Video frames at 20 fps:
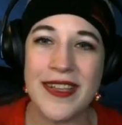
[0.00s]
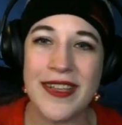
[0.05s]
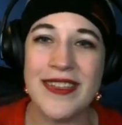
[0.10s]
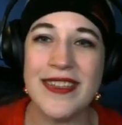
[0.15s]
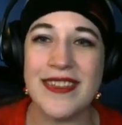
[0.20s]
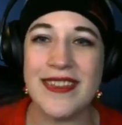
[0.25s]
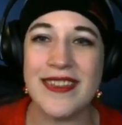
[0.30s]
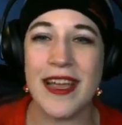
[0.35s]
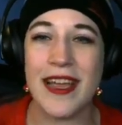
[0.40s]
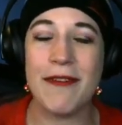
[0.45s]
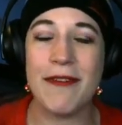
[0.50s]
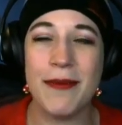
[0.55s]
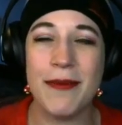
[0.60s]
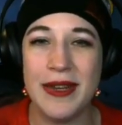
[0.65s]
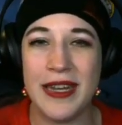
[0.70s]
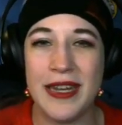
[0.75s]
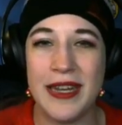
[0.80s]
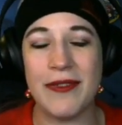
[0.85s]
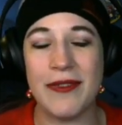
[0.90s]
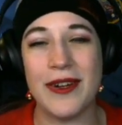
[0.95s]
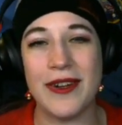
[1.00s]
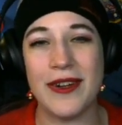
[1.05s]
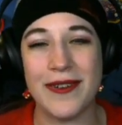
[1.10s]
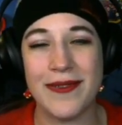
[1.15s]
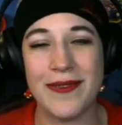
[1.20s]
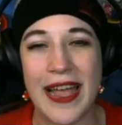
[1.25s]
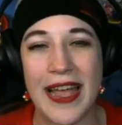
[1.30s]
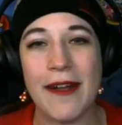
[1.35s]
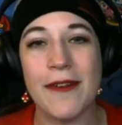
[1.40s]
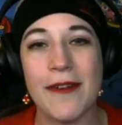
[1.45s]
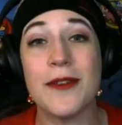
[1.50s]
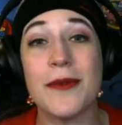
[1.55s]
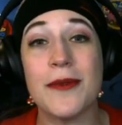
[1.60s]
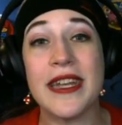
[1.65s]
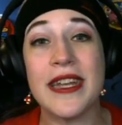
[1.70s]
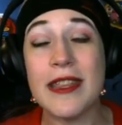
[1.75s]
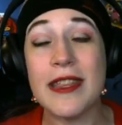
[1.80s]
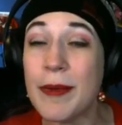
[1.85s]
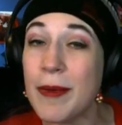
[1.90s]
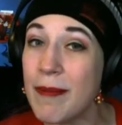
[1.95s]
stuff, we never have to get
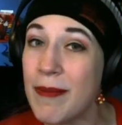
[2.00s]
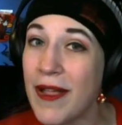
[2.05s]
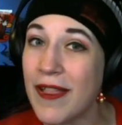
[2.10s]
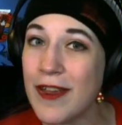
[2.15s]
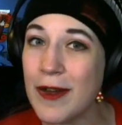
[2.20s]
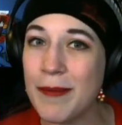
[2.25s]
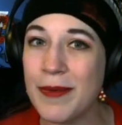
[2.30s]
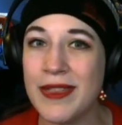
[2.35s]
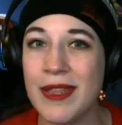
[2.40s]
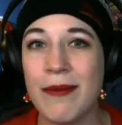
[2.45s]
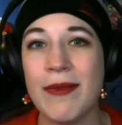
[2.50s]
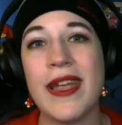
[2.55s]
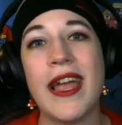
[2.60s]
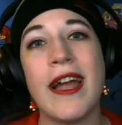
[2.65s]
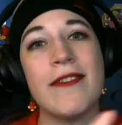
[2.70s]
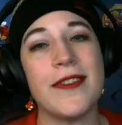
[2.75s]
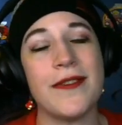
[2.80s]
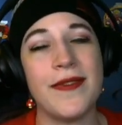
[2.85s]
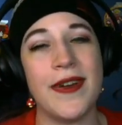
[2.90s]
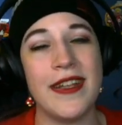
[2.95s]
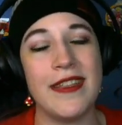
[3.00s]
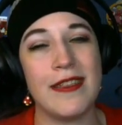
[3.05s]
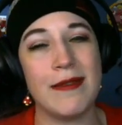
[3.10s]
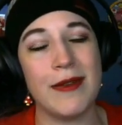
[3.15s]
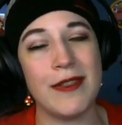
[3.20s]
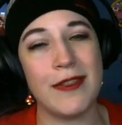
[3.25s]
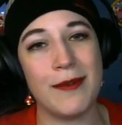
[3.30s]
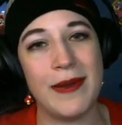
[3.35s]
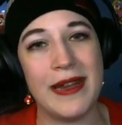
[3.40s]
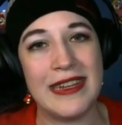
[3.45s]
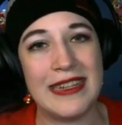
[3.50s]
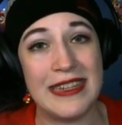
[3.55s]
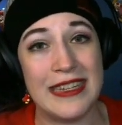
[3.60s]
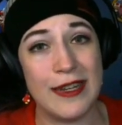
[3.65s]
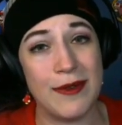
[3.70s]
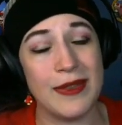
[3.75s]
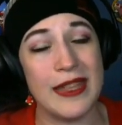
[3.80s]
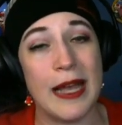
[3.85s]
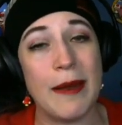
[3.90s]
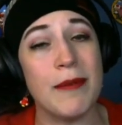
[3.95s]
the propeller, but then we have to find some other way to deal
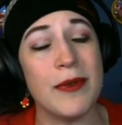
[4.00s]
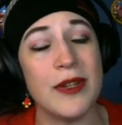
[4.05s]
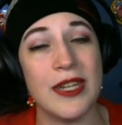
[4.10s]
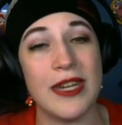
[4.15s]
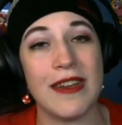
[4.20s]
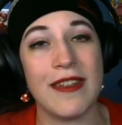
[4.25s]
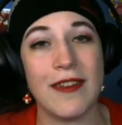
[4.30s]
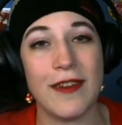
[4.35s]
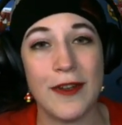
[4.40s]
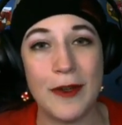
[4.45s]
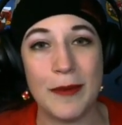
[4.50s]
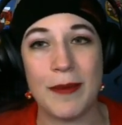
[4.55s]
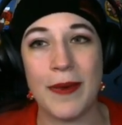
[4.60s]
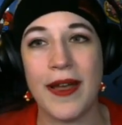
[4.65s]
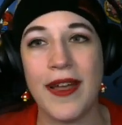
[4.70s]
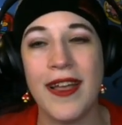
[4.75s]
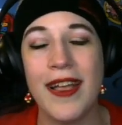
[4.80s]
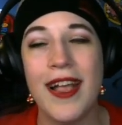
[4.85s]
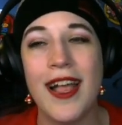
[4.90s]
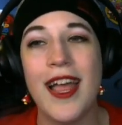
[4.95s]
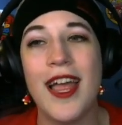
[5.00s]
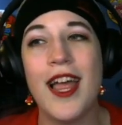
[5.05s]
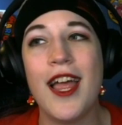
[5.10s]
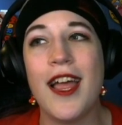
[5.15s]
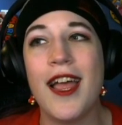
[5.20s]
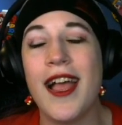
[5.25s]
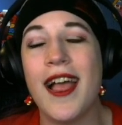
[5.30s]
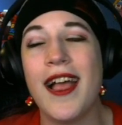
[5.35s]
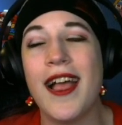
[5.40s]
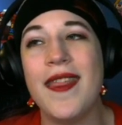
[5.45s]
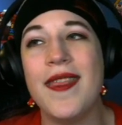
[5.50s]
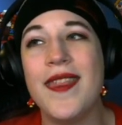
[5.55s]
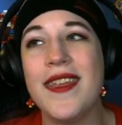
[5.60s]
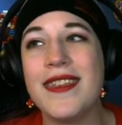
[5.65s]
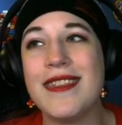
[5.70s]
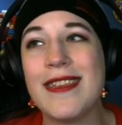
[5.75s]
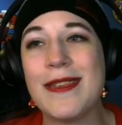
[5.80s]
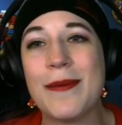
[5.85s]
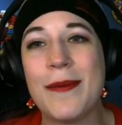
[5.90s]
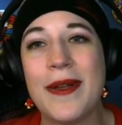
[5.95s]
with that particular Koopa. This
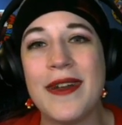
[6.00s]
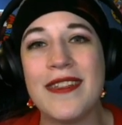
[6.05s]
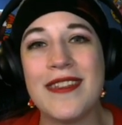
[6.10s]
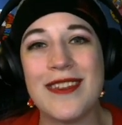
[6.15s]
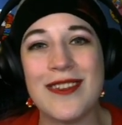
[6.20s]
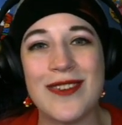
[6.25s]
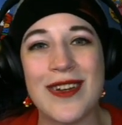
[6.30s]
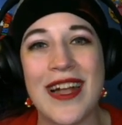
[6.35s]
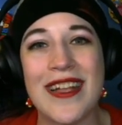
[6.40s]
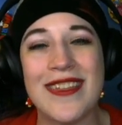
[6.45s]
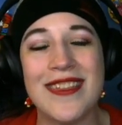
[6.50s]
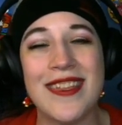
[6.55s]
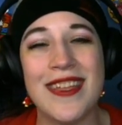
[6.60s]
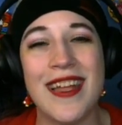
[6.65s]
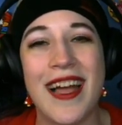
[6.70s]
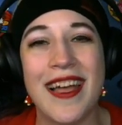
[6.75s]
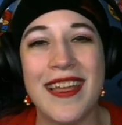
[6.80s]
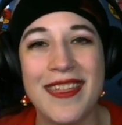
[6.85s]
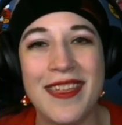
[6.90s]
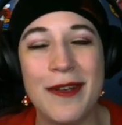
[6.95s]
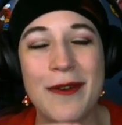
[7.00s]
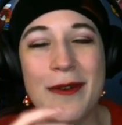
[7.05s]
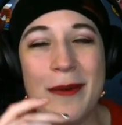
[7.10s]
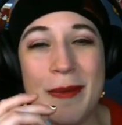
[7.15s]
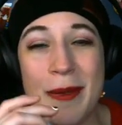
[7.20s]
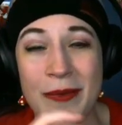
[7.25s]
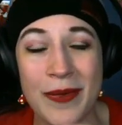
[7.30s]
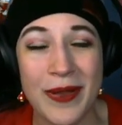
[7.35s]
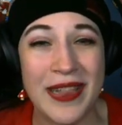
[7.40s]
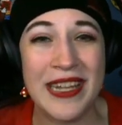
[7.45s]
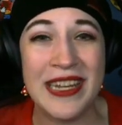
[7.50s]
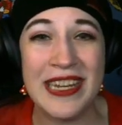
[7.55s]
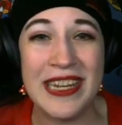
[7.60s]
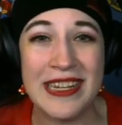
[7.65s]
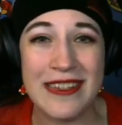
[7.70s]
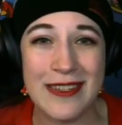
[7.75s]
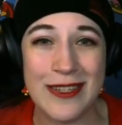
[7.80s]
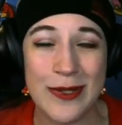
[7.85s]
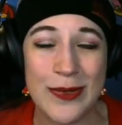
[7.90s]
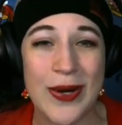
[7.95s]
is one of the strats that I think would be really neat
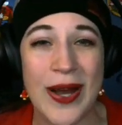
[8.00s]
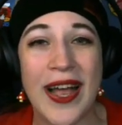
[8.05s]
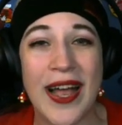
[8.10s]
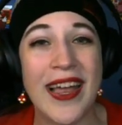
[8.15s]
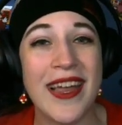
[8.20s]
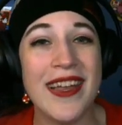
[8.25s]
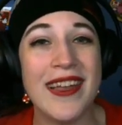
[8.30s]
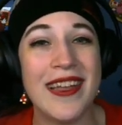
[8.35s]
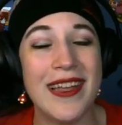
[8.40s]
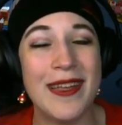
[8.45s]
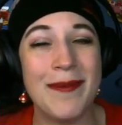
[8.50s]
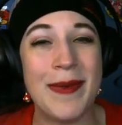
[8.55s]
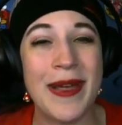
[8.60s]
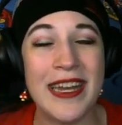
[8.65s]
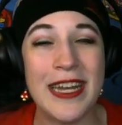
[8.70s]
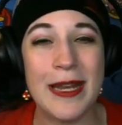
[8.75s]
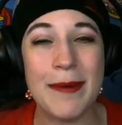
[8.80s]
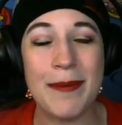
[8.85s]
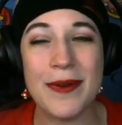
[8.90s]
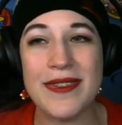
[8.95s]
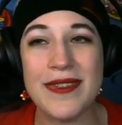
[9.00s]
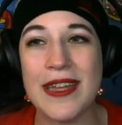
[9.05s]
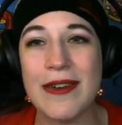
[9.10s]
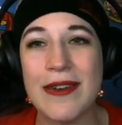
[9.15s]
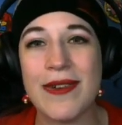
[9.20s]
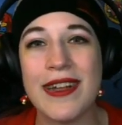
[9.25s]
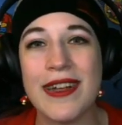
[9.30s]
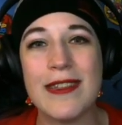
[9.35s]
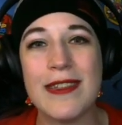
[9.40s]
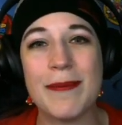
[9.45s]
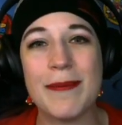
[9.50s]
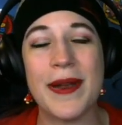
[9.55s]
to try in my any % runs, but